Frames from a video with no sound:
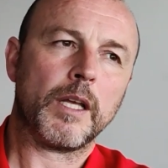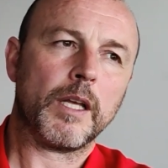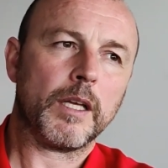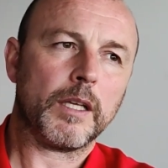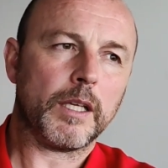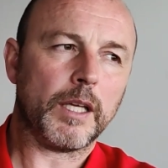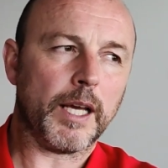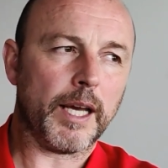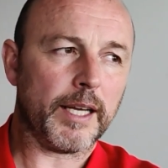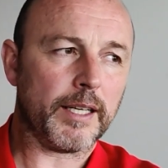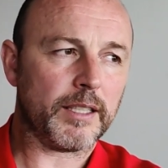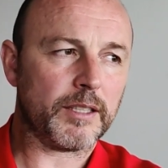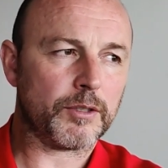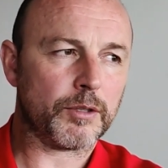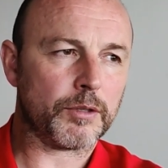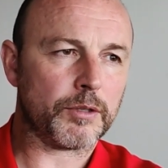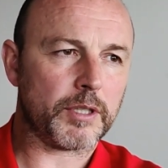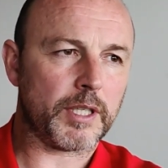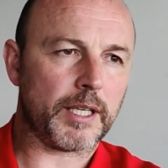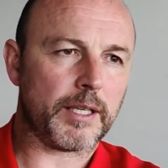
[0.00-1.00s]
Yeah, it
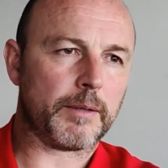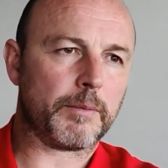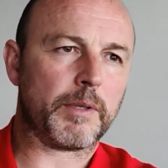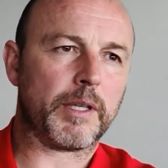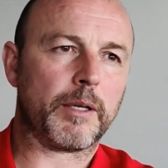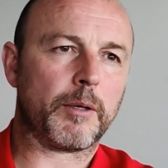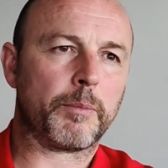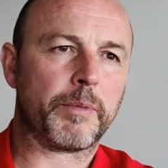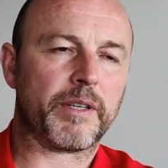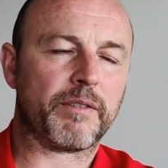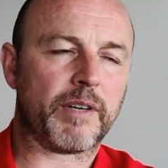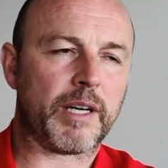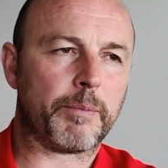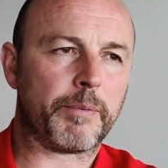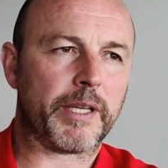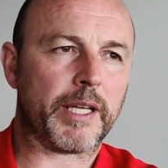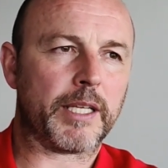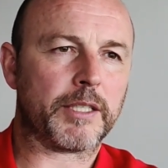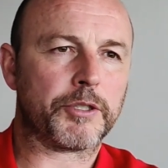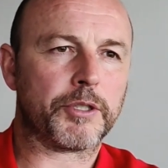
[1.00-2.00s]
does. That little bit of
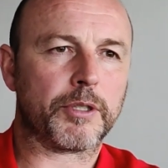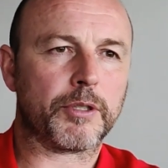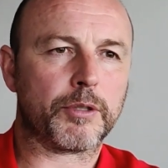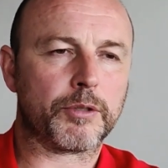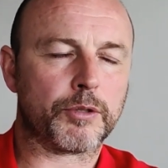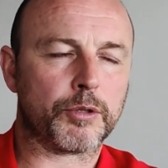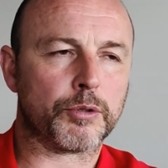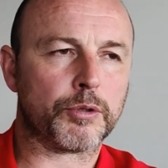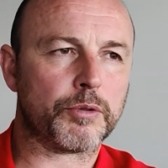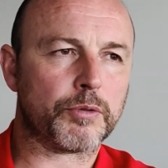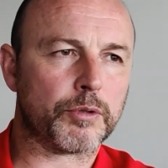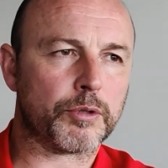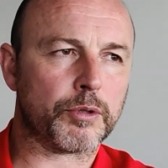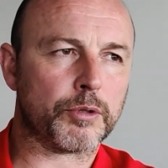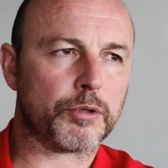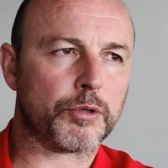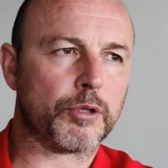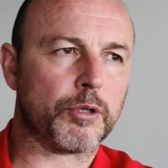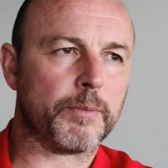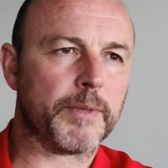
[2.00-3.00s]
apprehension does
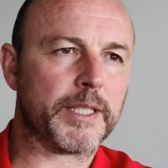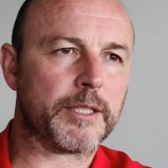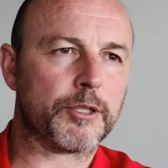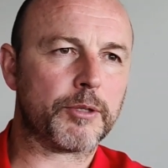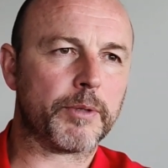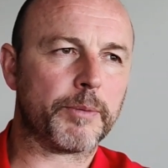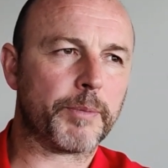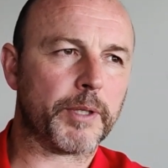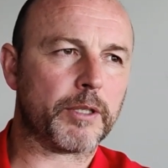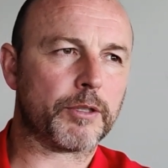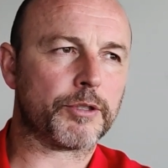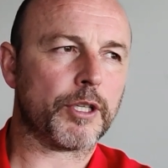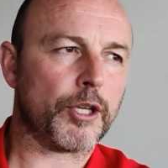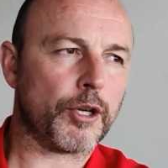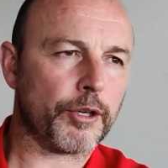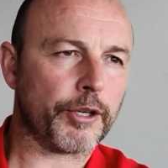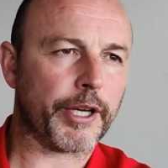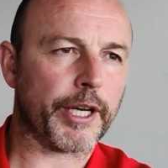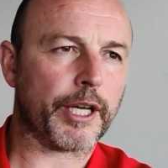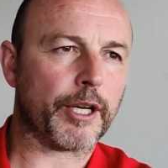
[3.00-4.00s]
come into it, because the
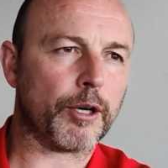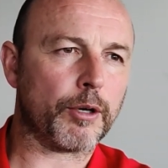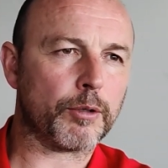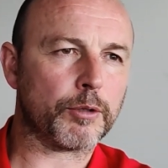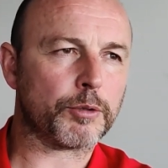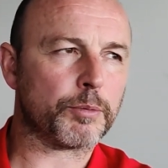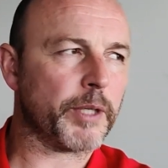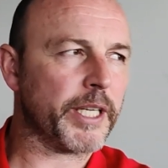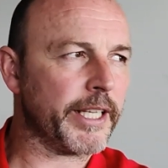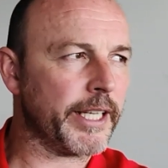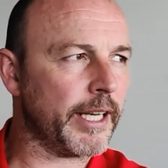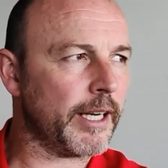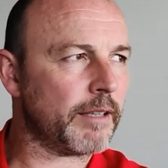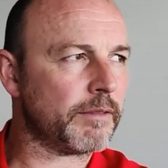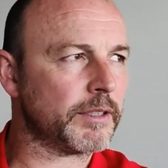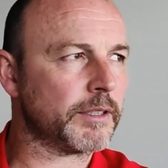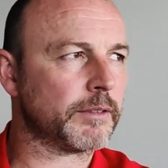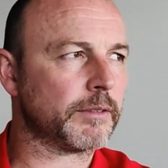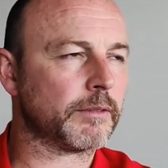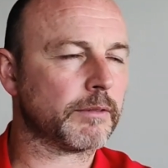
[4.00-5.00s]
longer it goes, where you
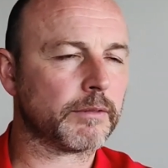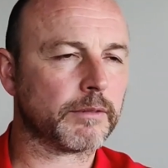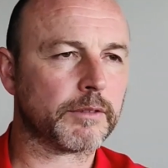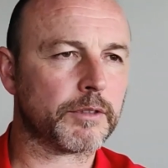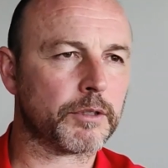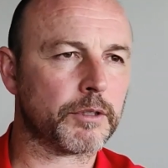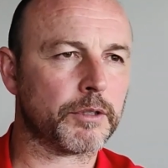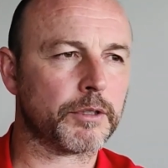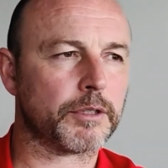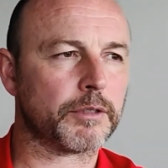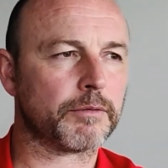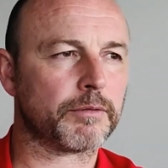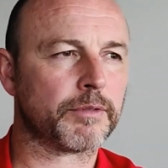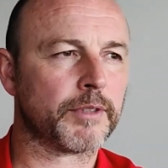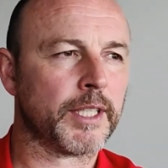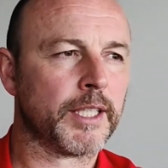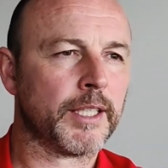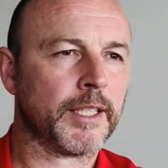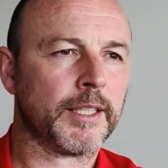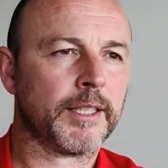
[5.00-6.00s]
haven't sort of
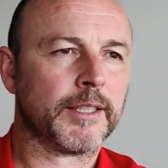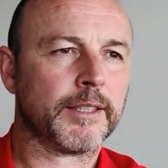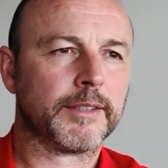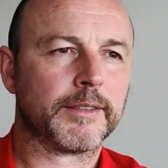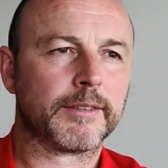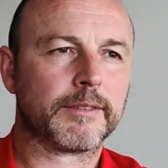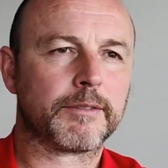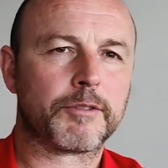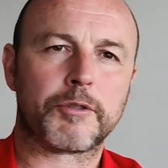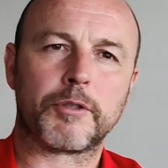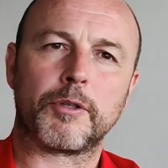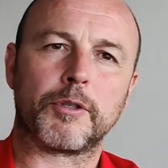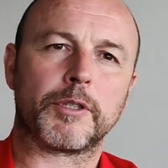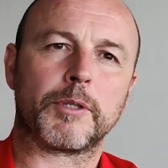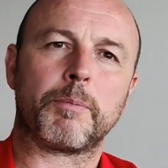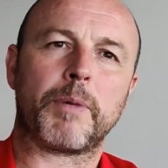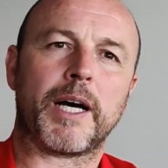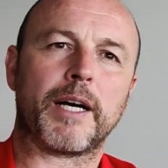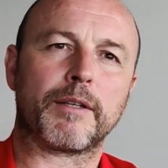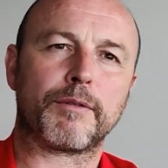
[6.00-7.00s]
scored a
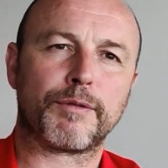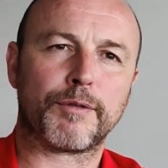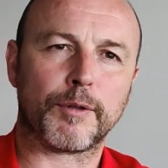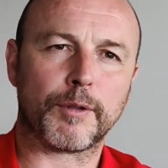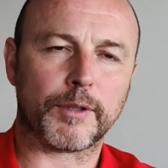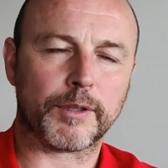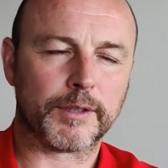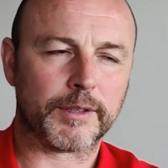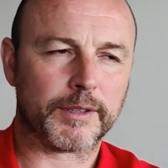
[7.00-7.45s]
bag full,